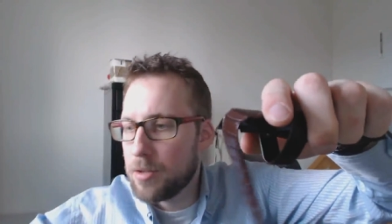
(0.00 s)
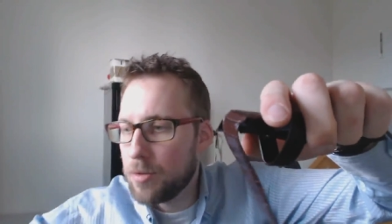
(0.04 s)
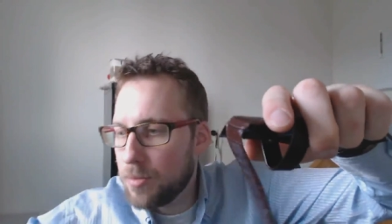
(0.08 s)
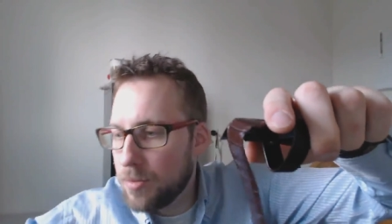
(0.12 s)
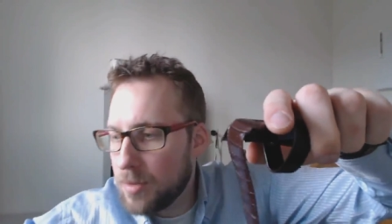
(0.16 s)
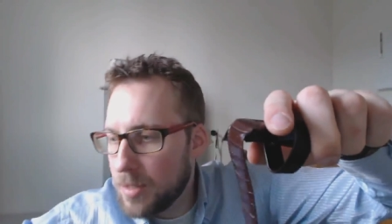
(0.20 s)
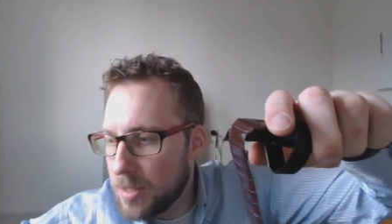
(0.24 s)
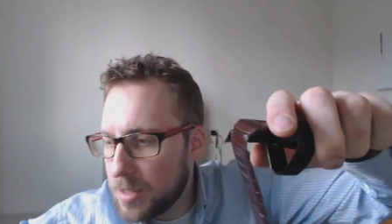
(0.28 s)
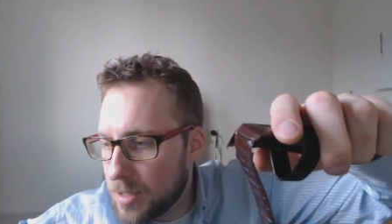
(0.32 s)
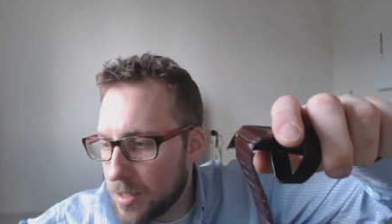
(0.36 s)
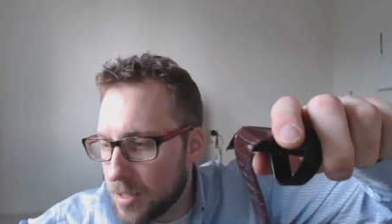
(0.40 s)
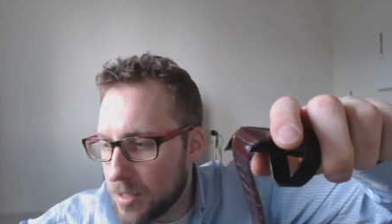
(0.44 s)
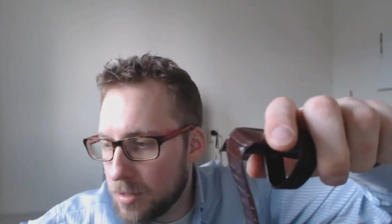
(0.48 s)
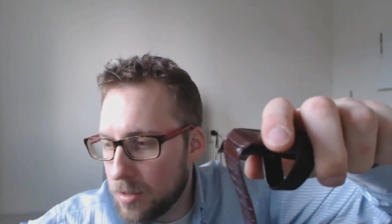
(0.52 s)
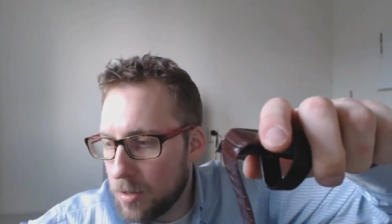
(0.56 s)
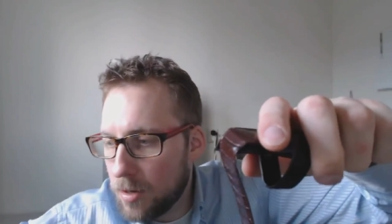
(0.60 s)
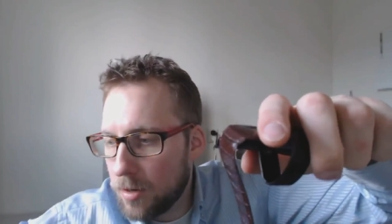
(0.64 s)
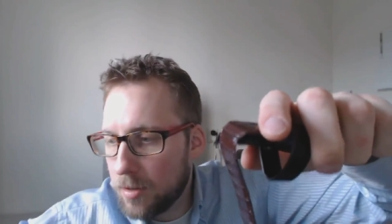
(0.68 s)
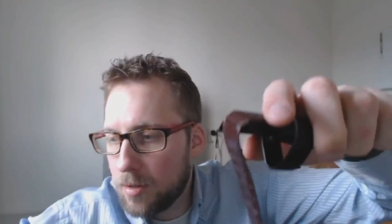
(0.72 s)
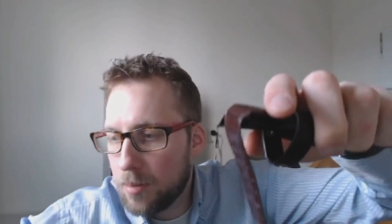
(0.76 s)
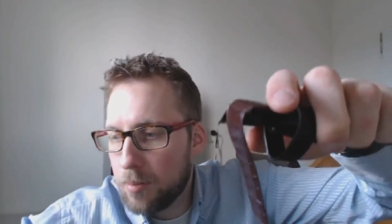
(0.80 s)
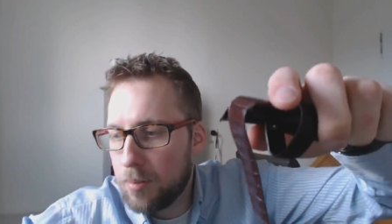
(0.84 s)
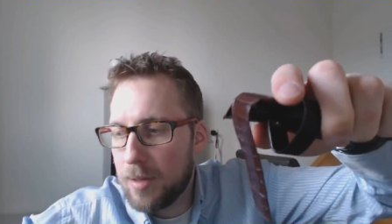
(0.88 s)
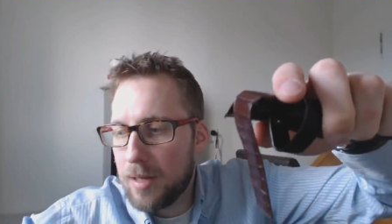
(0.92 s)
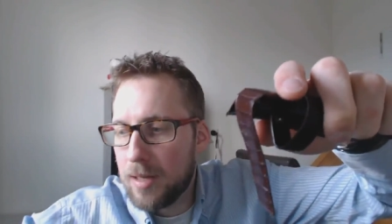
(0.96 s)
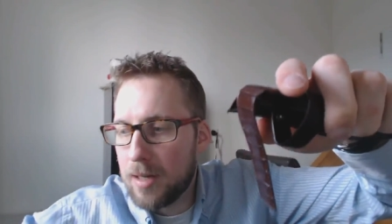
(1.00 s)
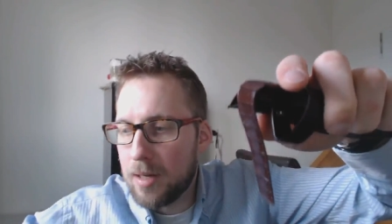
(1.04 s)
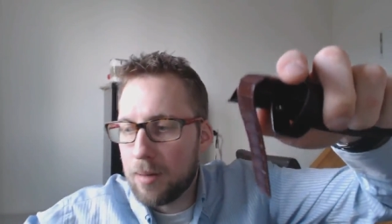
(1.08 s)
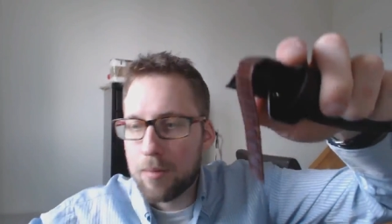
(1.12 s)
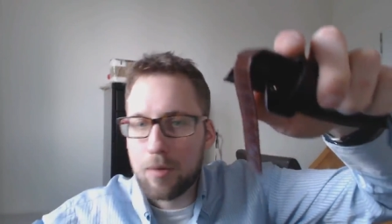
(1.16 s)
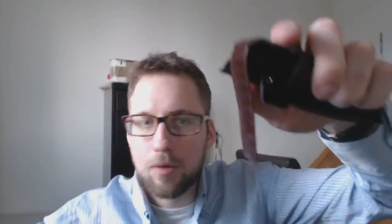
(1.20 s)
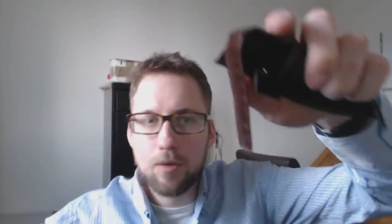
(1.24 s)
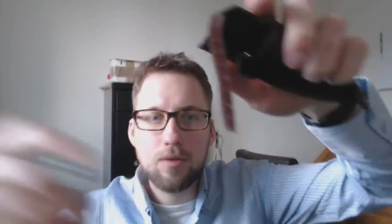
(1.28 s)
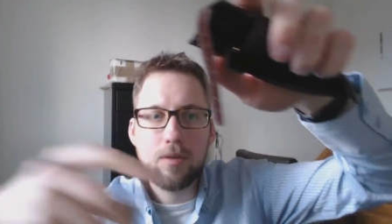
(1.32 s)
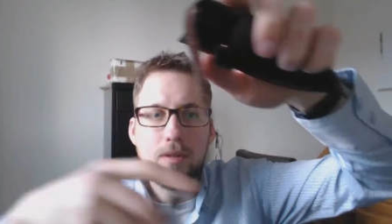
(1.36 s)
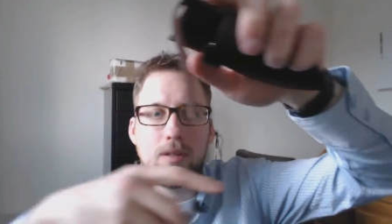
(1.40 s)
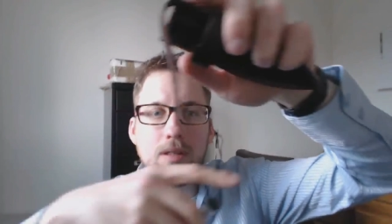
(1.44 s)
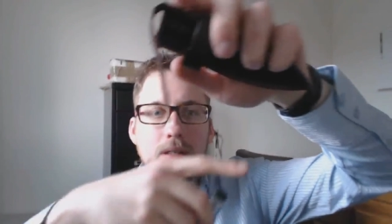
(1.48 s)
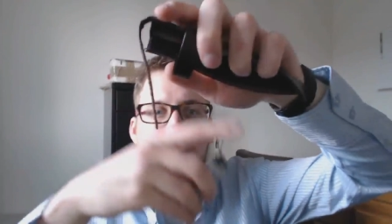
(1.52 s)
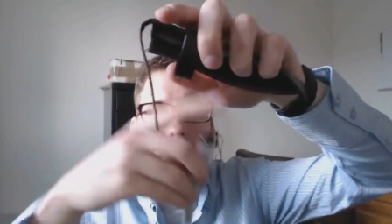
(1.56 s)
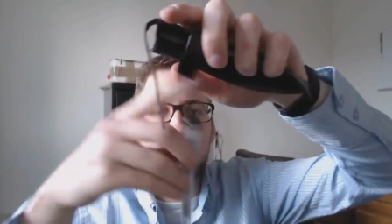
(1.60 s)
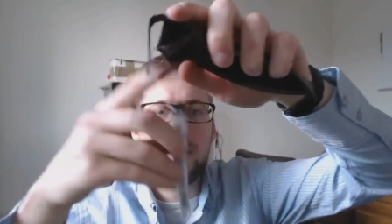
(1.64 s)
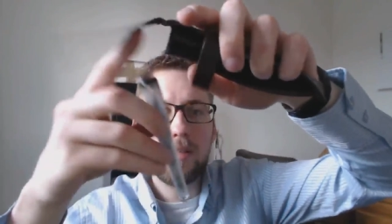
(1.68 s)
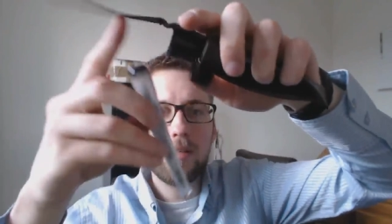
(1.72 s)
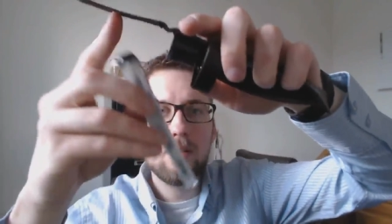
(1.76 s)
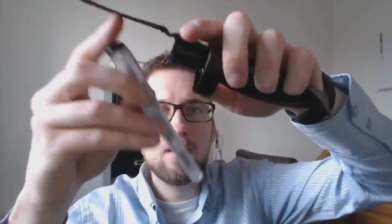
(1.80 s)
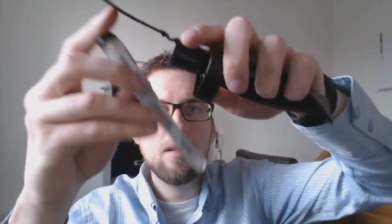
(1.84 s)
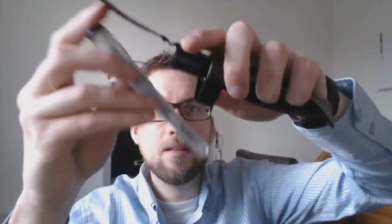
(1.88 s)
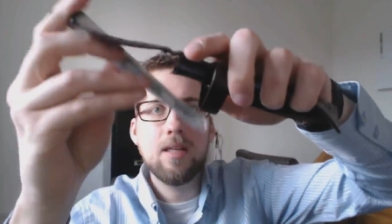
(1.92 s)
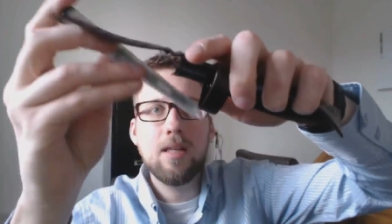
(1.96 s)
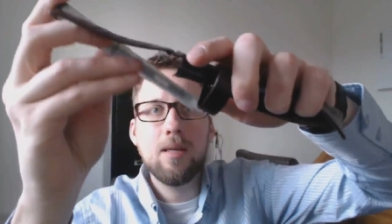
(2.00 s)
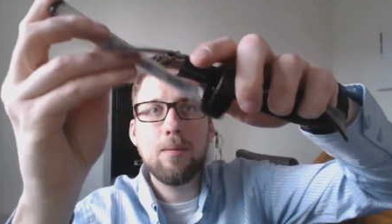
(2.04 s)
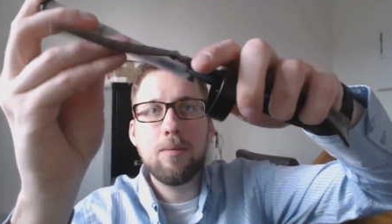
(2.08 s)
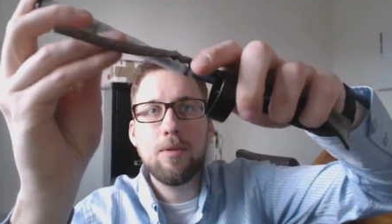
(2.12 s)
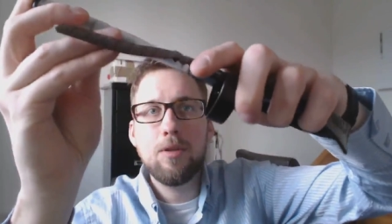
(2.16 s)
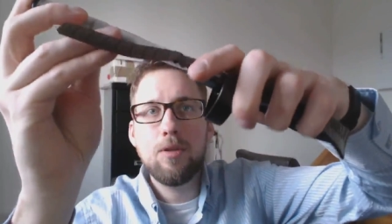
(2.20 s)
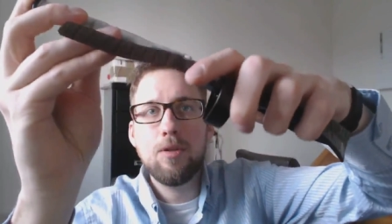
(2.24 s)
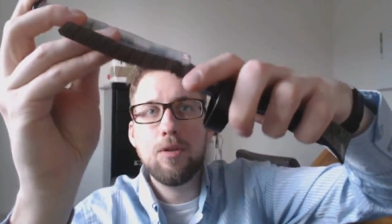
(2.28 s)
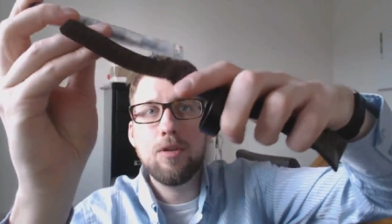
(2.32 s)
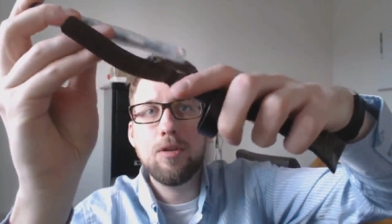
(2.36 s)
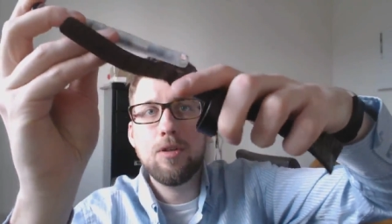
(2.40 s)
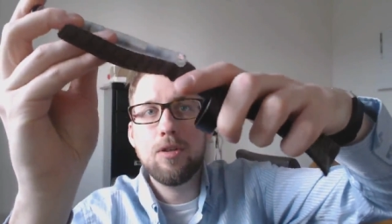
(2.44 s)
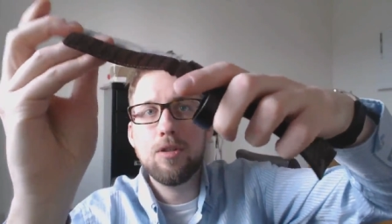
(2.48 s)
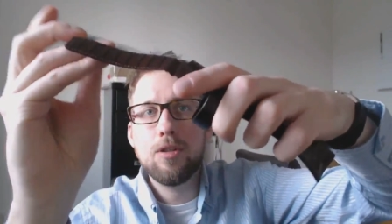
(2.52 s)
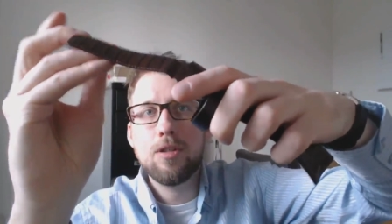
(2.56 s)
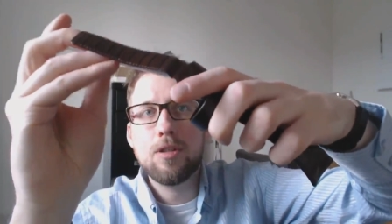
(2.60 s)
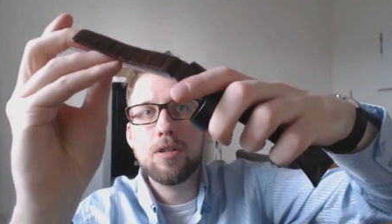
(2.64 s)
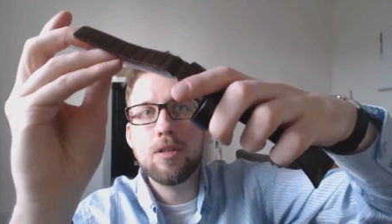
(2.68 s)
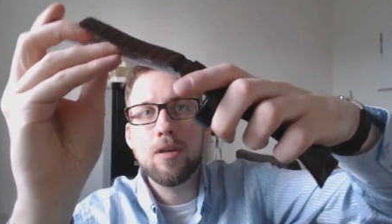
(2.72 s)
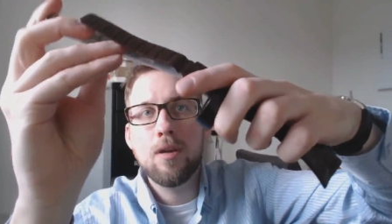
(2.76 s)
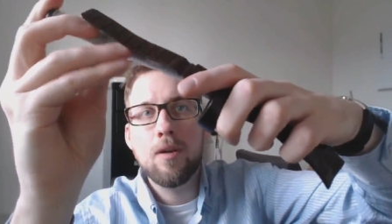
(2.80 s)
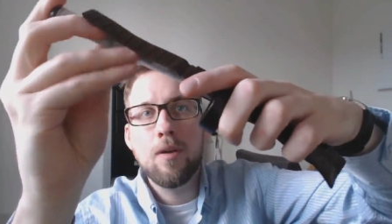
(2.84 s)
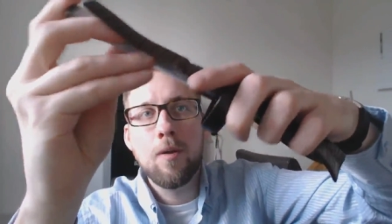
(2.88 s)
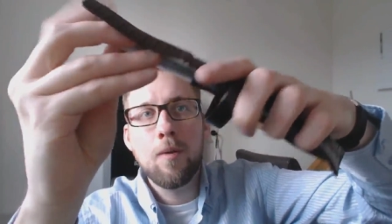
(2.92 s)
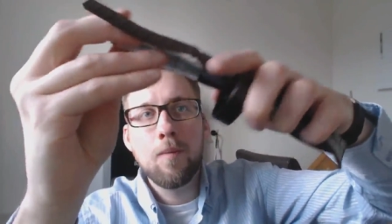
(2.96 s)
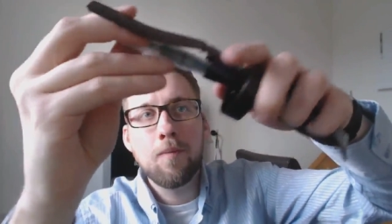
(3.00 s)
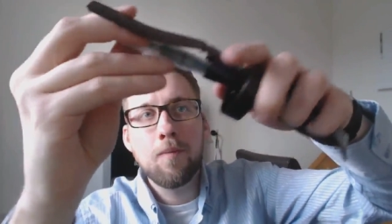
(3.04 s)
so this is not the pen I'm going to discuss today but you can just